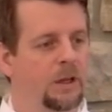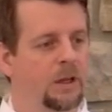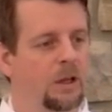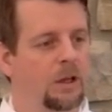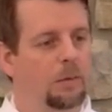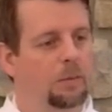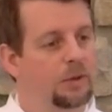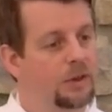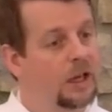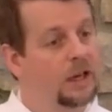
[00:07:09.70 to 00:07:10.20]

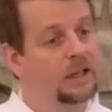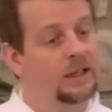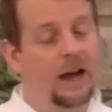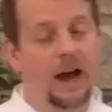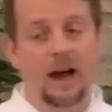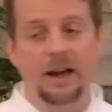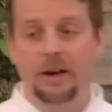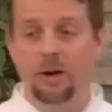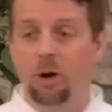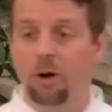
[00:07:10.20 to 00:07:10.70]
But then
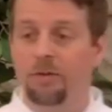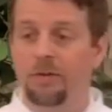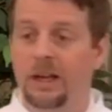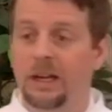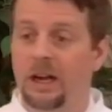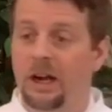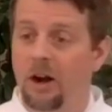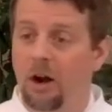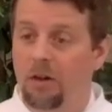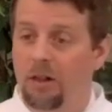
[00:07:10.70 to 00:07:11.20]
God intervened
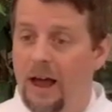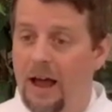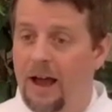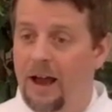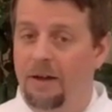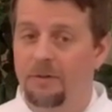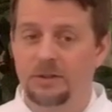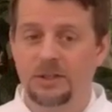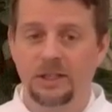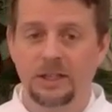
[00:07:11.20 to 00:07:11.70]
in our
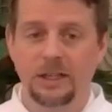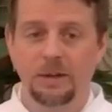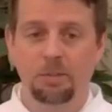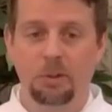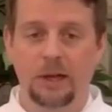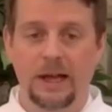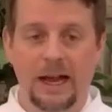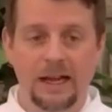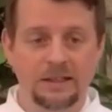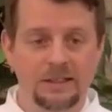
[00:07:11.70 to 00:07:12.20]
lives and He
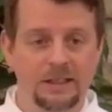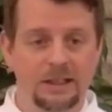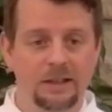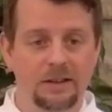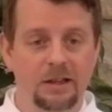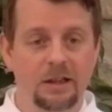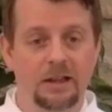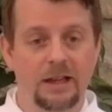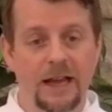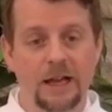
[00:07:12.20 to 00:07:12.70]
planted the
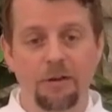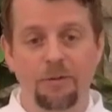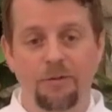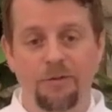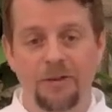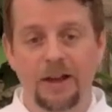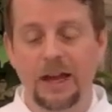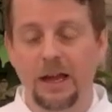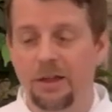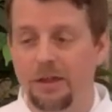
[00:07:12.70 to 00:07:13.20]
light of
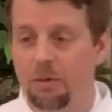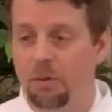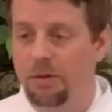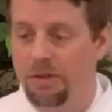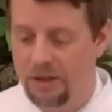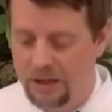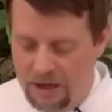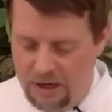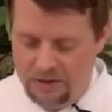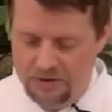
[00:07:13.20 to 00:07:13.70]
faith
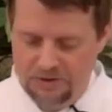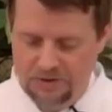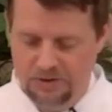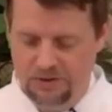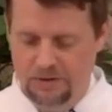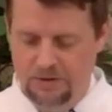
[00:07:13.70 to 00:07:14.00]
within us.